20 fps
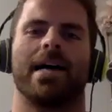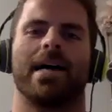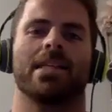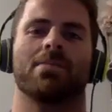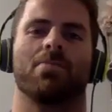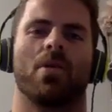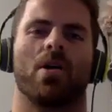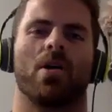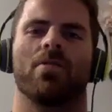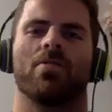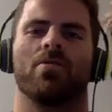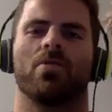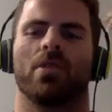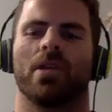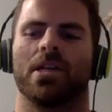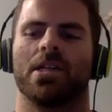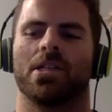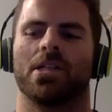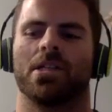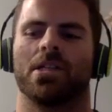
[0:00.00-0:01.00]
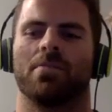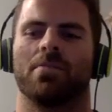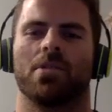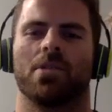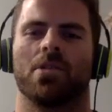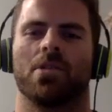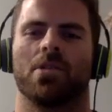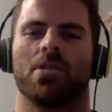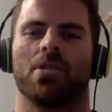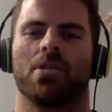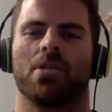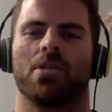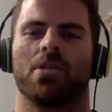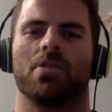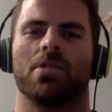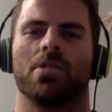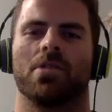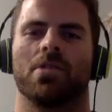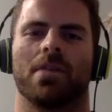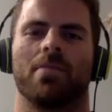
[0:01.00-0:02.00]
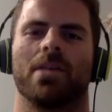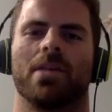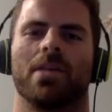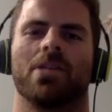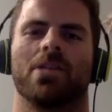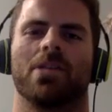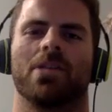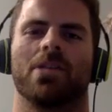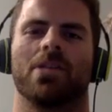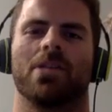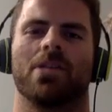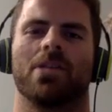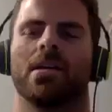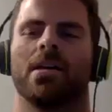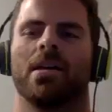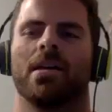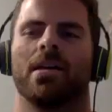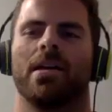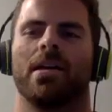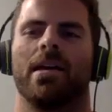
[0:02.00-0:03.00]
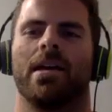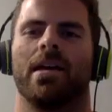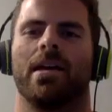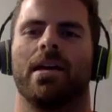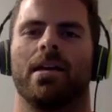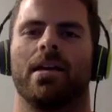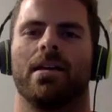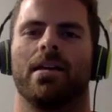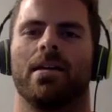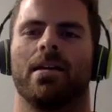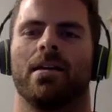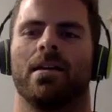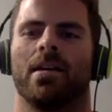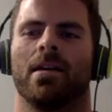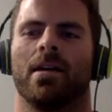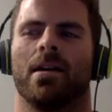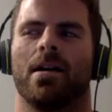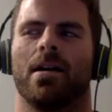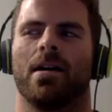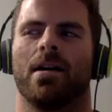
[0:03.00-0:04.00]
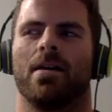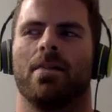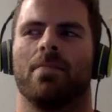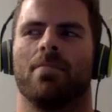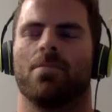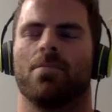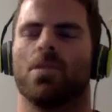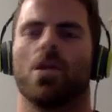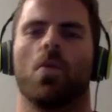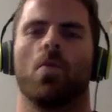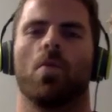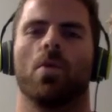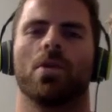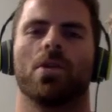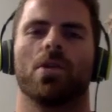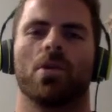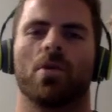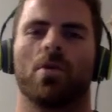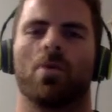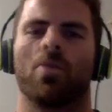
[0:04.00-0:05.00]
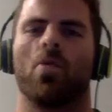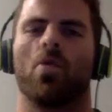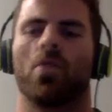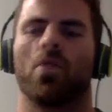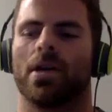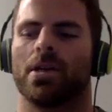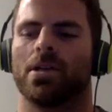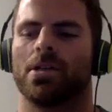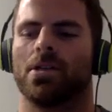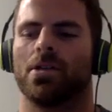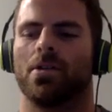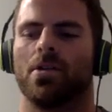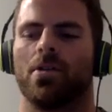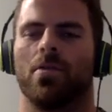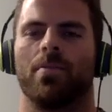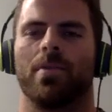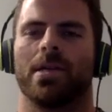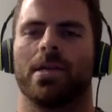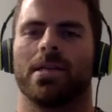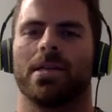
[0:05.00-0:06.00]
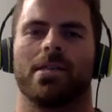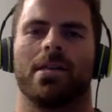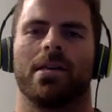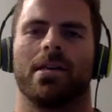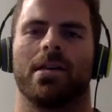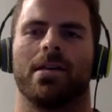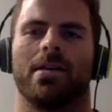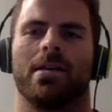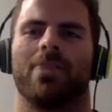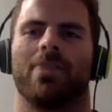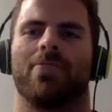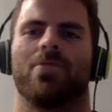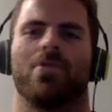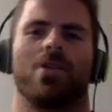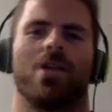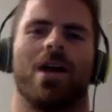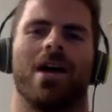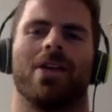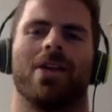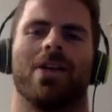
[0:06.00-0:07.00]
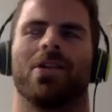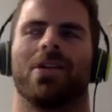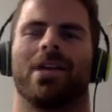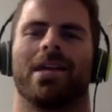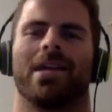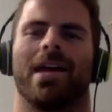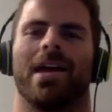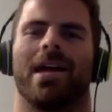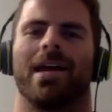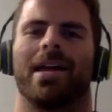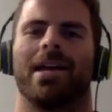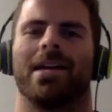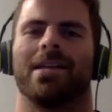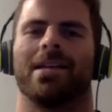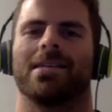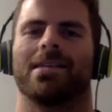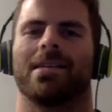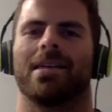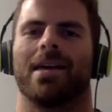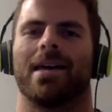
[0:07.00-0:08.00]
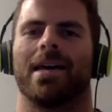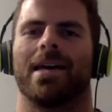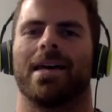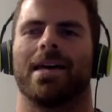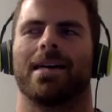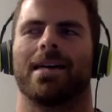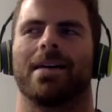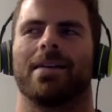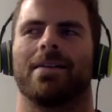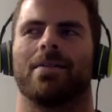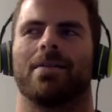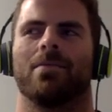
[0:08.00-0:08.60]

Like, that's a part of relationships too, is like being studious in what they're reporting to you, because then if you're not looking at it, it's like,